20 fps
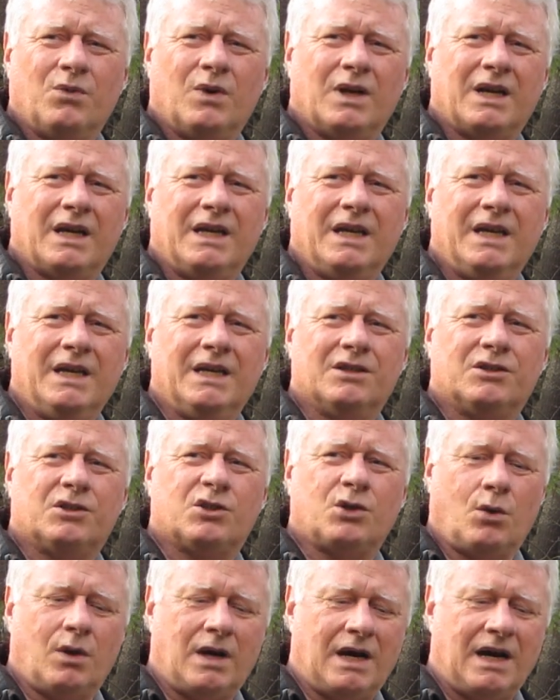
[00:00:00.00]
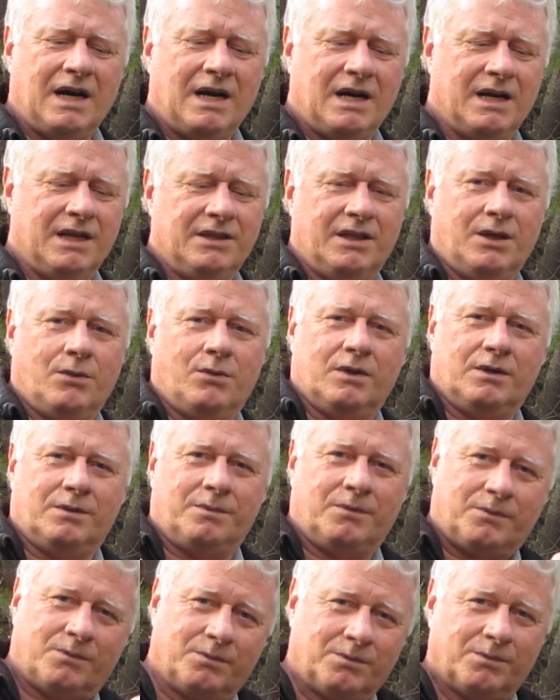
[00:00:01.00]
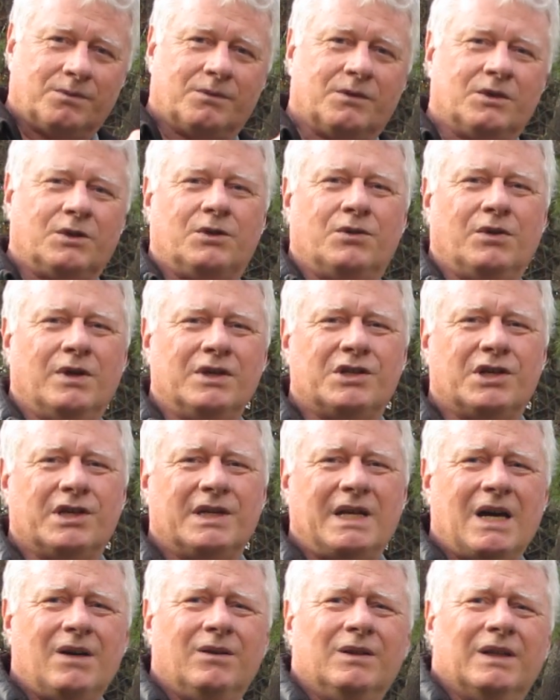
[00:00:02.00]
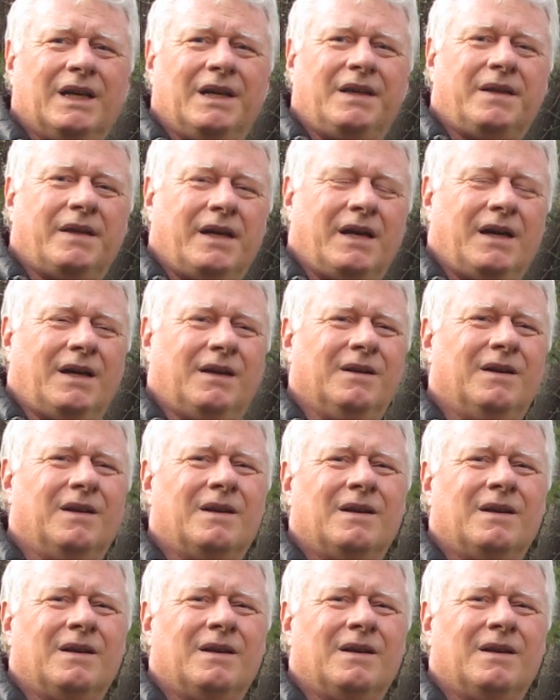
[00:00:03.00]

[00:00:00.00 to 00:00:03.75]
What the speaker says: what I hit so hard that would crunch it down like that.